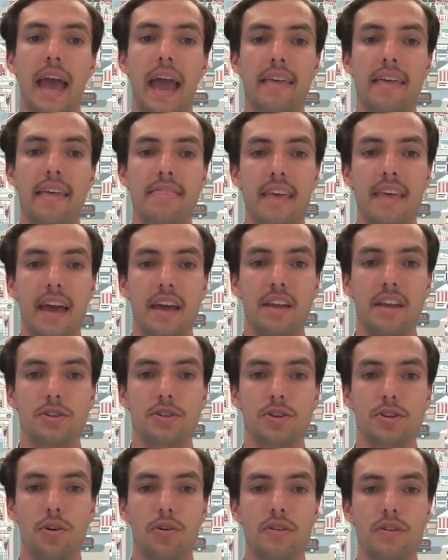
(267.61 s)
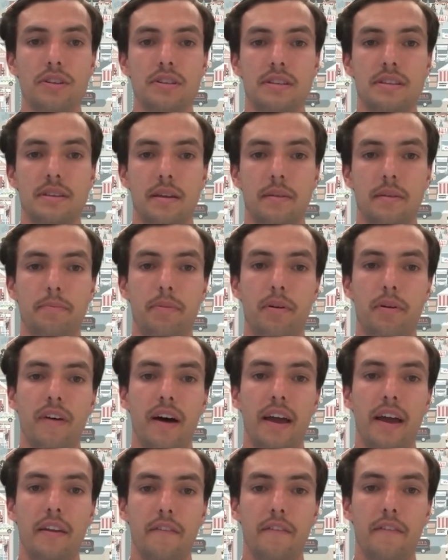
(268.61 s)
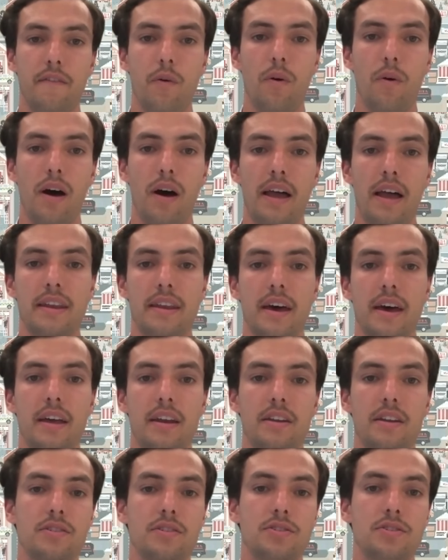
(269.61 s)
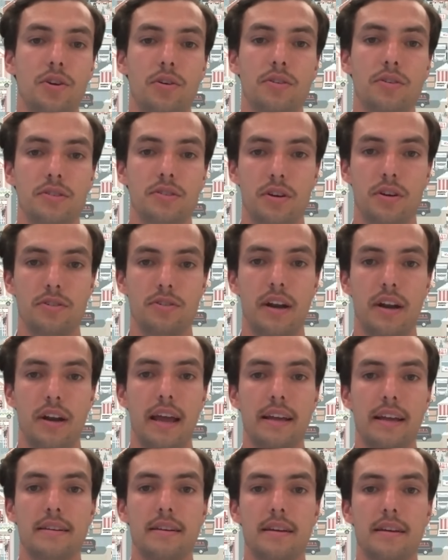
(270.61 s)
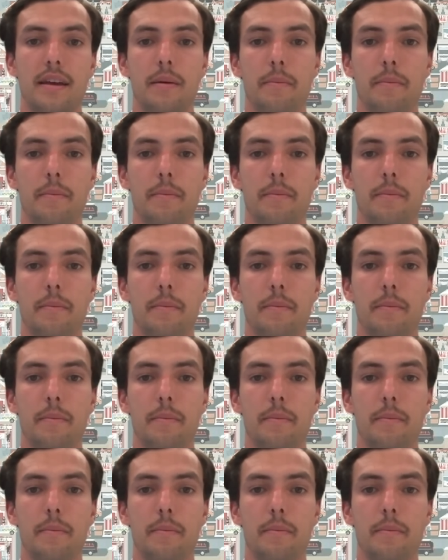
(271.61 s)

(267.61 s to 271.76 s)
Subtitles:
and that insurance provided for under an insurance contract